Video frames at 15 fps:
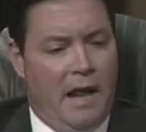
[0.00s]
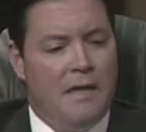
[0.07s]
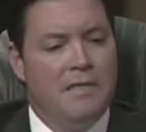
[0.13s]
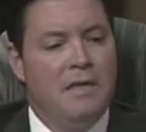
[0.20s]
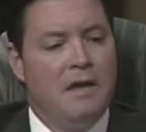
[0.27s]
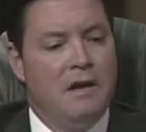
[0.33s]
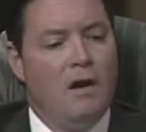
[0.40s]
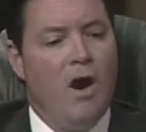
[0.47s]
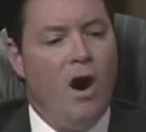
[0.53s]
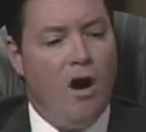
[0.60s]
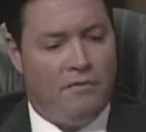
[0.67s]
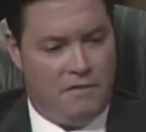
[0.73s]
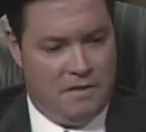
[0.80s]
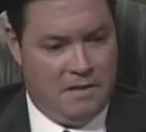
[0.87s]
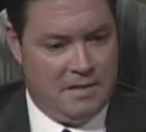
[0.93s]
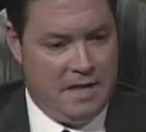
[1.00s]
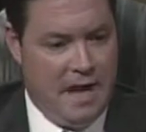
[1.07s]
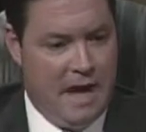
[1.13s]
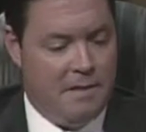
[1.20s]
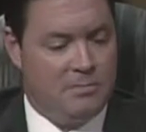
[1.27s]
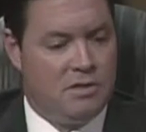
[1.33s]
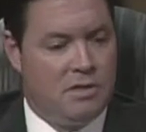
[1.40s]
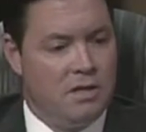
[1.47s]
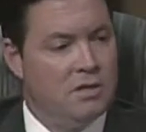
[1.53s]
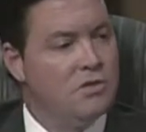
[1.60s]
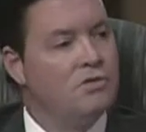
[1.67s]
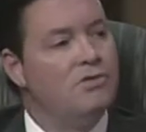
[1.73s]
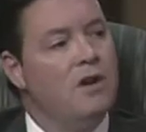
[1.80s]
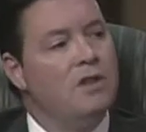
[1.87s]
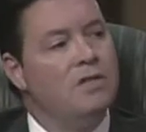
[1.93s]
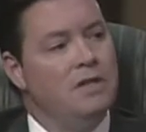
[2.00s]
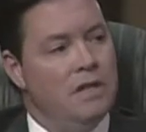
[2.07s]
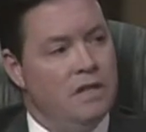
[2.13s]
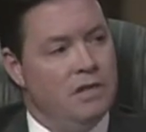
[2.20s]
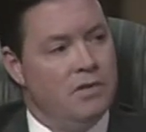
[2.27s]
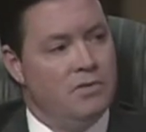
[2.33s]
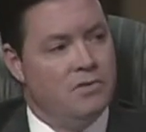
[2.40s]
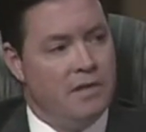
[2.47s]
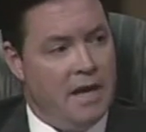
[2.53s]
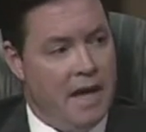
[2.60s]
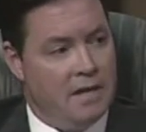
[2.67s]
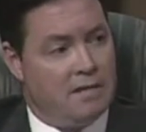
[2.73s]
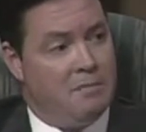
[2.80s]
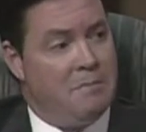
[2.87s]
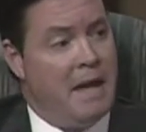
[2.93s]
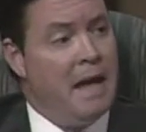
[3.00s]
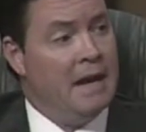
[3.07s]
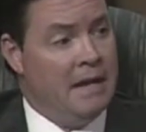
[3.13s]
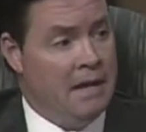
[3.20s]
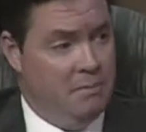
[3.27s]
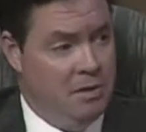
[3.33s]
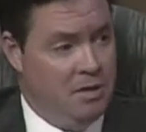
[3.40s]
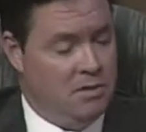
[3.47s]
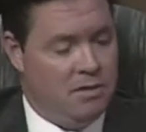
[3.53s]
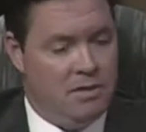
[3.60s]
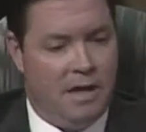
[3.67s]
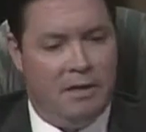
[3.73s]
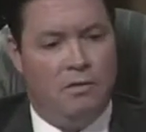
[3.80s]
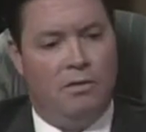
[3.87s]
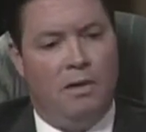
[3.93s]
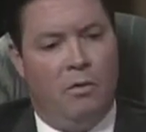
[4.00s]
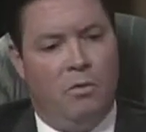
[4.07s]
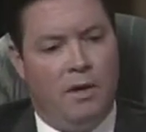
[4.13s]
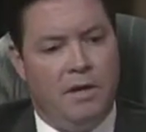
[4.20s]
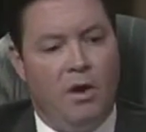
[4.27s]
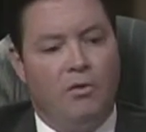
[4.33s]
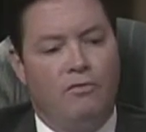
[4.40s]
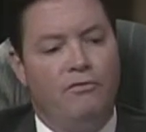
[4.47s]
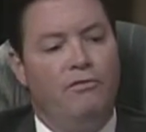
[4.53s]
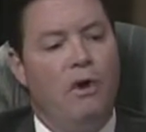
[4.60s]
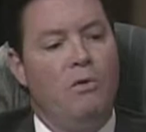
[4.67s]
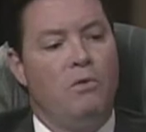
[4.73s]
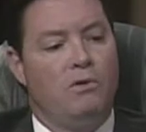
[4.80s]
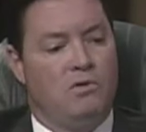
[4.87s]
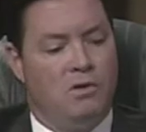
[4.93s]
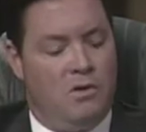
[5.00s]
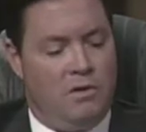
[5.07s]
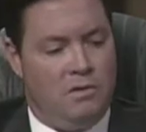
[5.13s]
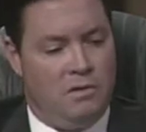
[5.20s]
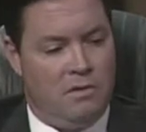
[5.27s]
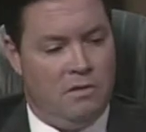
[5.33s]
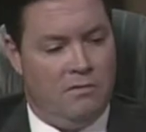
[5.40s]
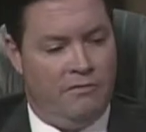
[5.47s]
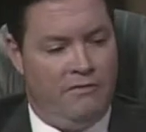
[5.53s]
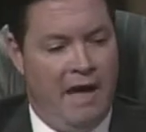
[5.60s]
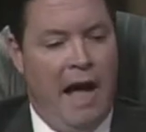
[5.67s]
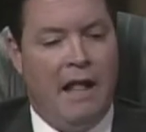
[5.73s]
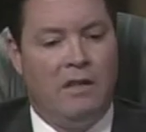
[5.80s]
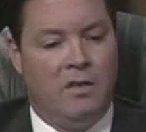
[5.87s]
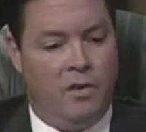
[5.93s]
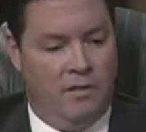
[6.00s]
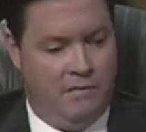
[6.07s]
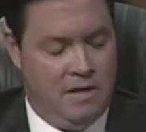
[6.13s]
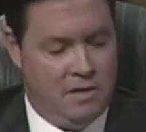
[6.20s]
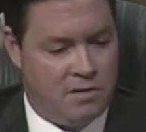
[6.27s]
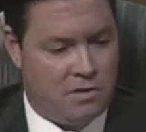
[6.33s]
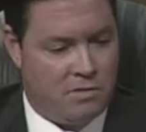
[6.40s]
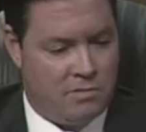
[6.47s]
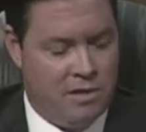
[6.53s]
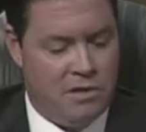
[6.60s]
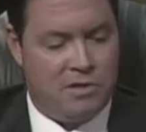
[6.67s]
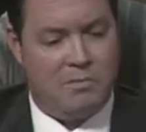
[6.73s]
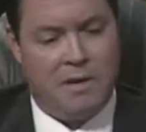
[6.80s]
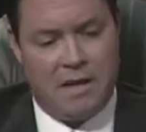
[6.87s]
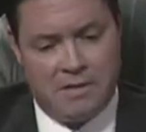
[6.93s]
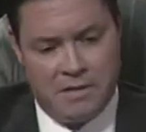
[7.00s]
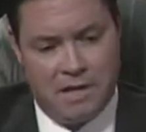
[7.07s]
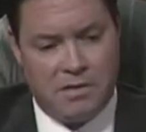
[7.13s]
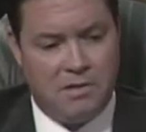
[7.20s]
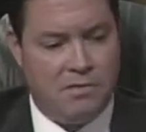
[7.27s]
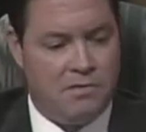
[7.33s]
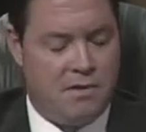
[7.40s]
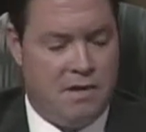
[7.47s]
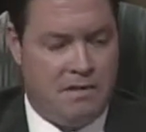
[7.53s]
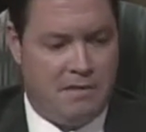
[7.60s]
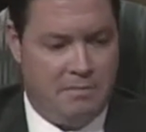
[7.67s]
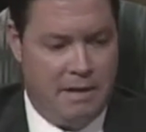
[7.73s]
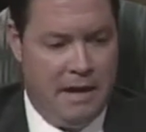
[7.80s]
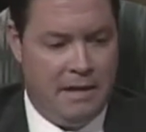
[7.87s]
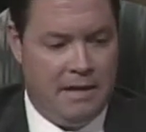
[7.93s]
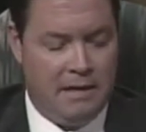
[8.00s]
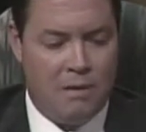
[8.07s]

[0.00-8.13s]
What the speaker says: I think oftentimes the construction industry has a bad image, that we don't focus on the value of these careers. But I say two things about it.